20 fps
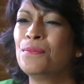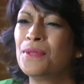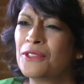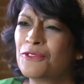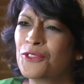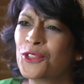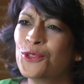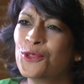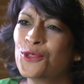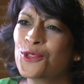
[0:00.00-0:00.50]
But
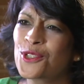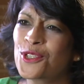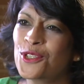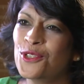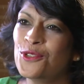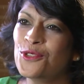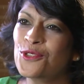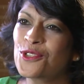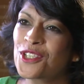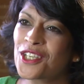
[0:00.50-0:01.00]
of course,
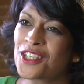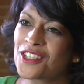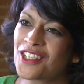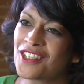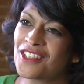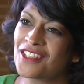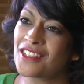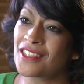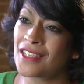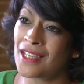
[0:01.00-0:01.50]
you
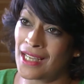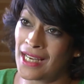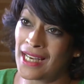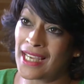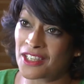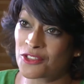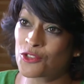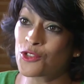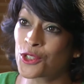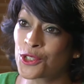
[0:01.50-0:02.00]
studied
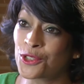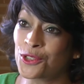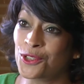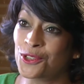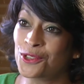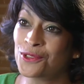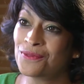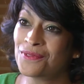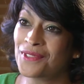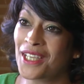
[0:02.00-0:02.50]

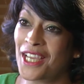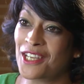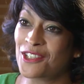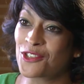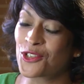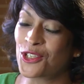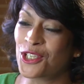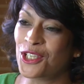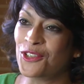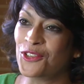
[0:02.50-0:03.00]
electrical
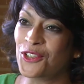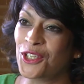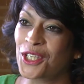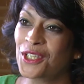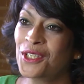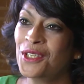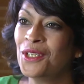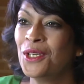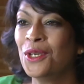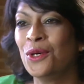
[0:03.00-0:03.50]

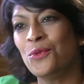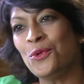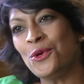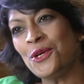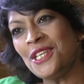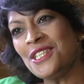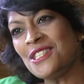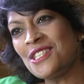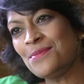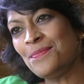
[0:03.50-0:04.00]
engineering. What
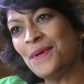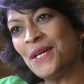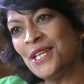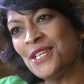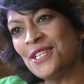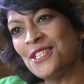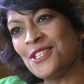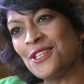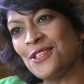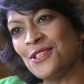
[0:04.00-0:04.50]

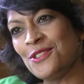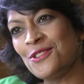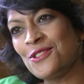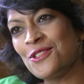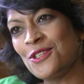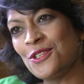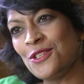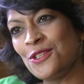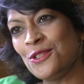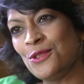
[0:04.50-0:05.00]
inspired you
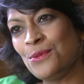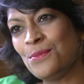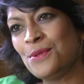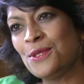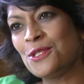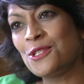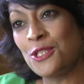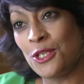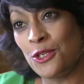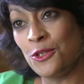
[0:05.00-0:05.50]
to
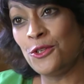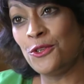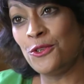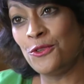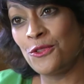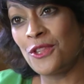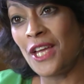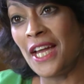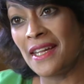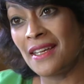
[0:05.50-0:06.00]

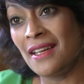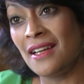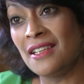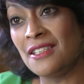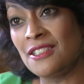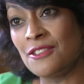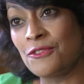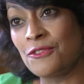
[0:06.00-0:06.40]
pursue that kind